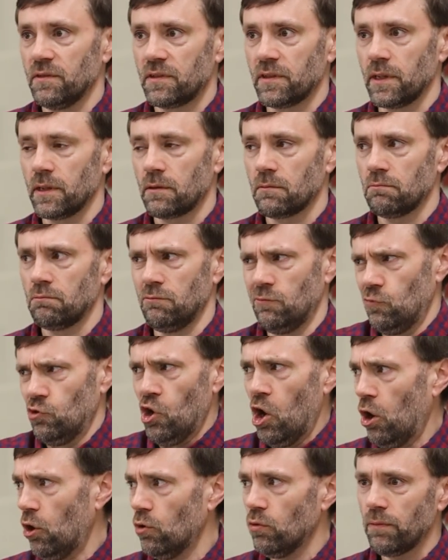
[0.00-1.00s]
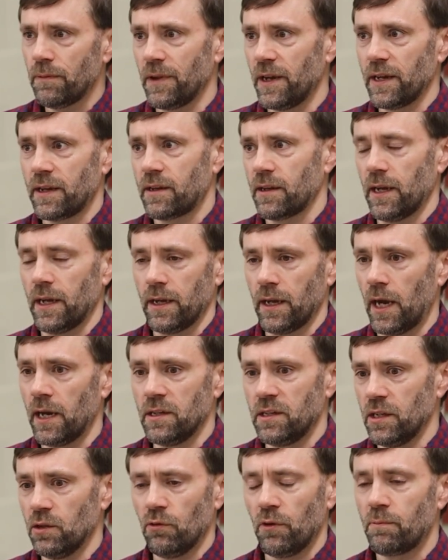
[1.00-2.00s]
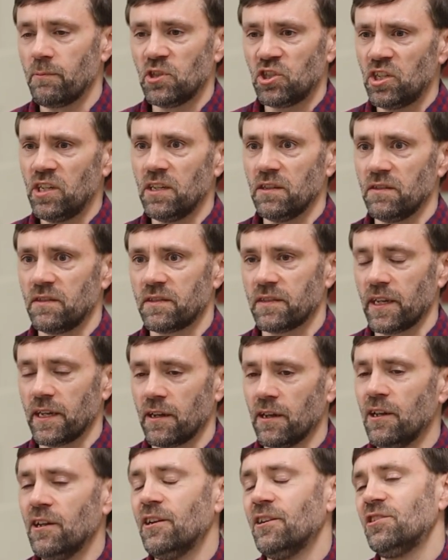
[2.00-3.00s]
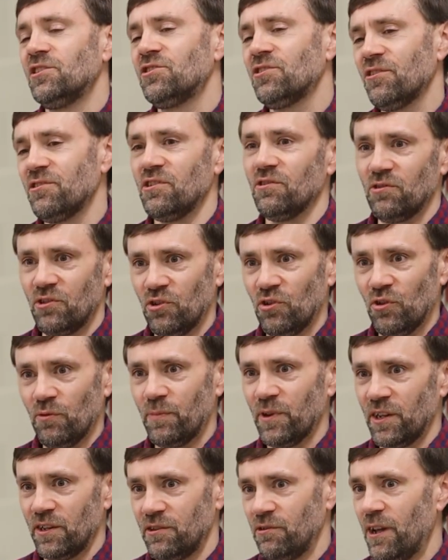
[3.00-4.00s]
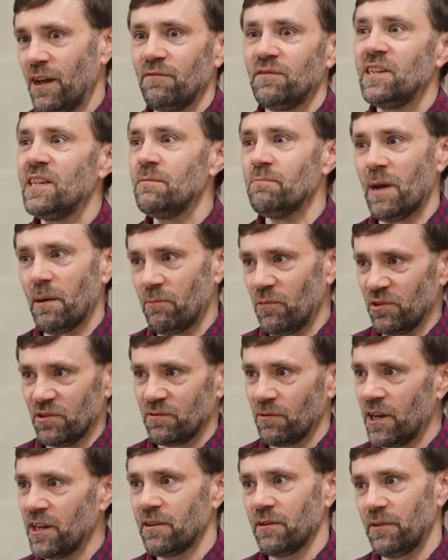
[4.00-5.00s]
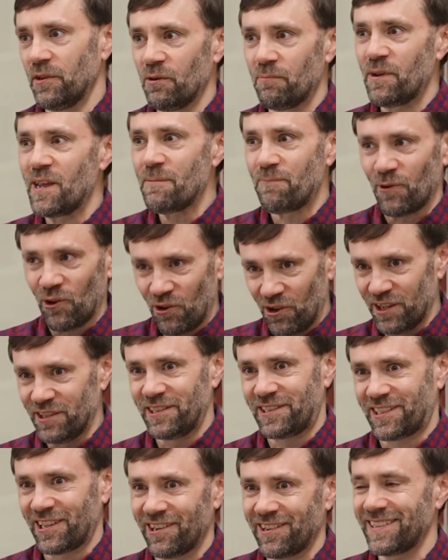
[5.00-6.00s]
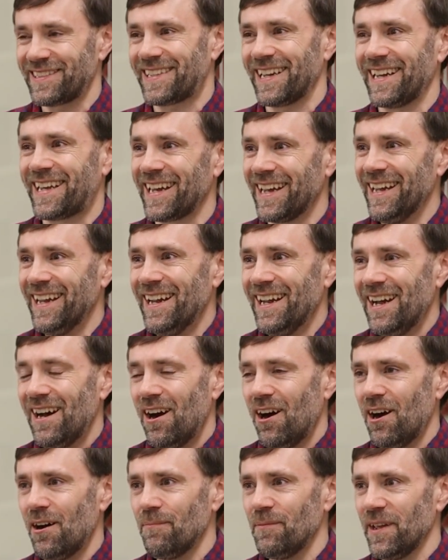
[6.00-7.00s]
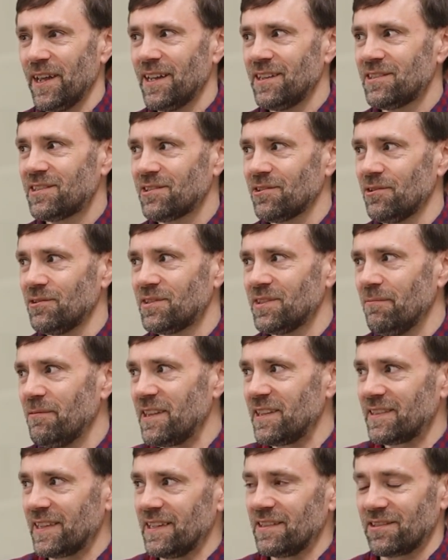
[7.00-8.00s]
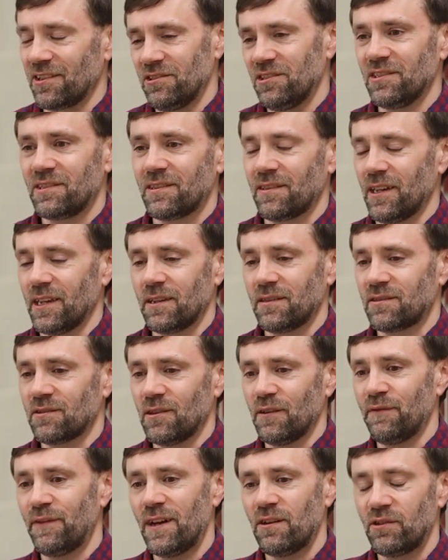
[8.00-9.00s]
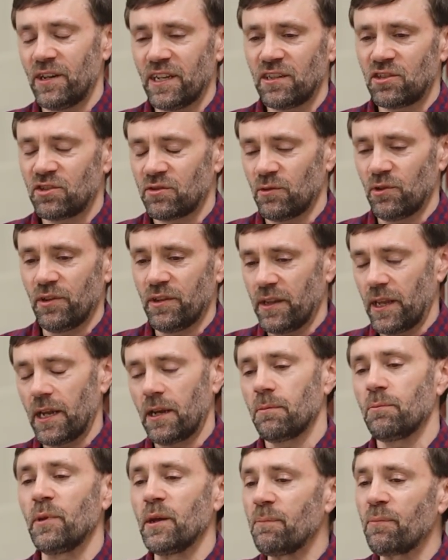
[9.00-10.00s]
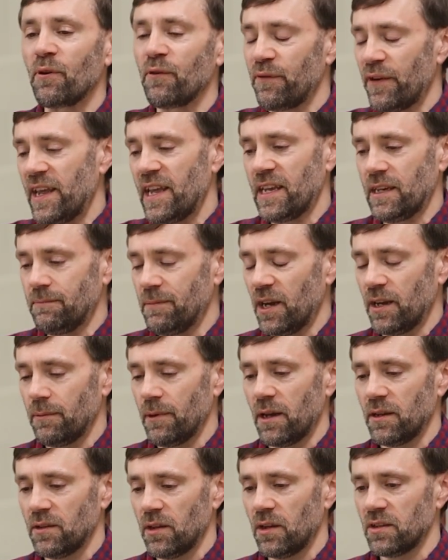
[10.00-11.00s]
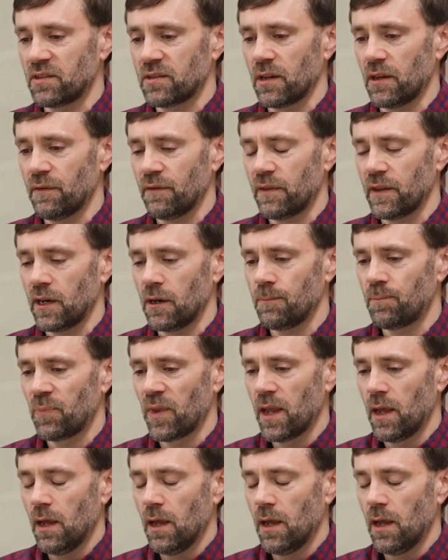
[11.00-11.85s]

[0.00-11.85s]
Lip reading: It's like, no, like I deal with machines. It's like, sure you do, but you have team members, right? And they're people. And so it's like, and so some of these things are just like sort of foundational and like they pervade stuff there.